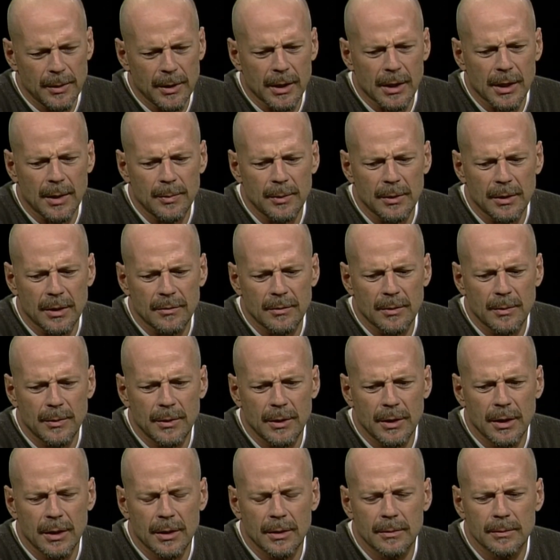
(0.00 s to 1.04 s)
a couple of them,
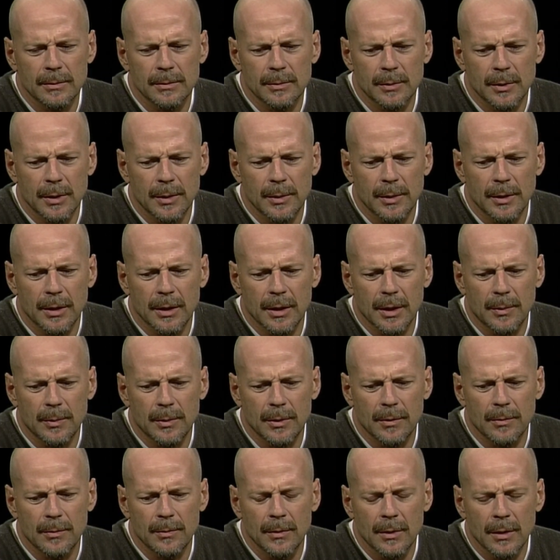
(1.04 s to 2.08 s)
yeah. Probably a
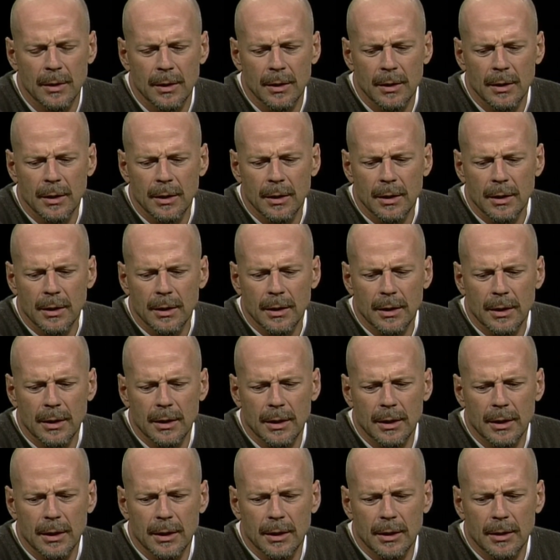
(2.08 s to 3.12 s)
couple of
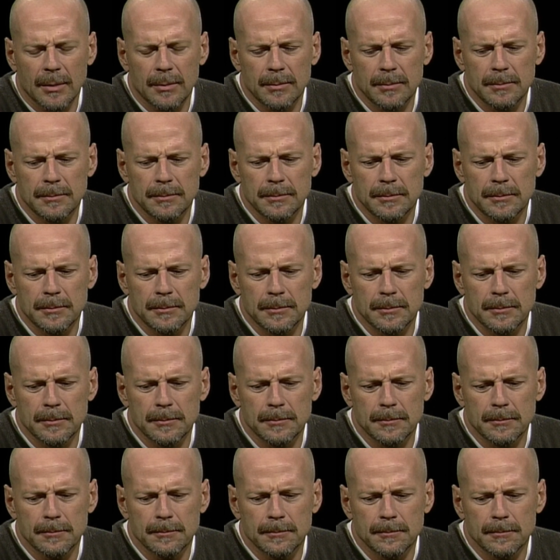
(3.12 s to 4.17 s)
them.
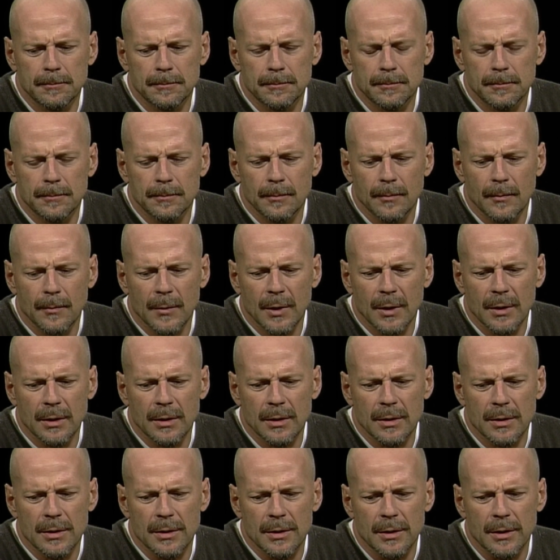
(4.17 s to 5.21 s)
Um,
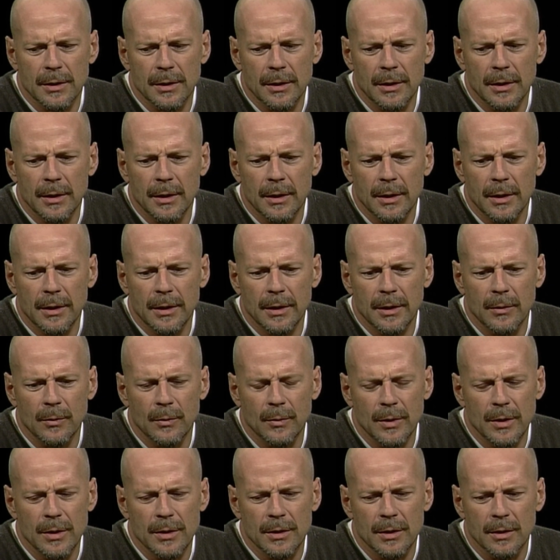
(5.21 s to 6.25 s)
let's see, any, anything
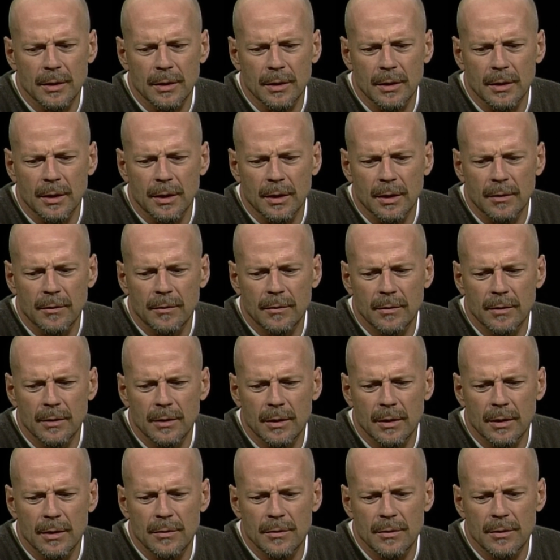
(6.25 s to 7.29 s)
recently that I've,
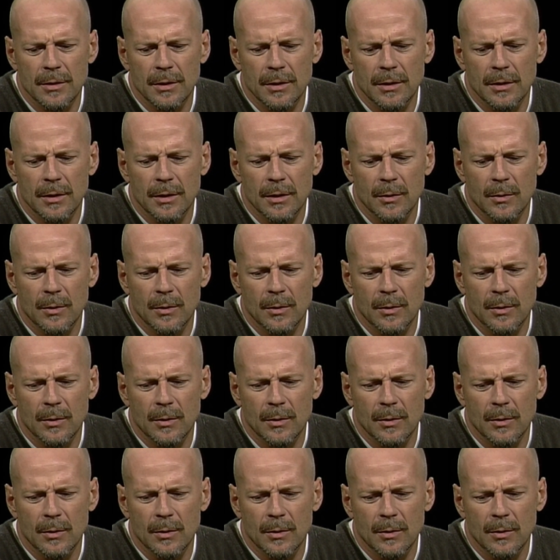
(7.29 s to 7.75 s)
that I've seen that I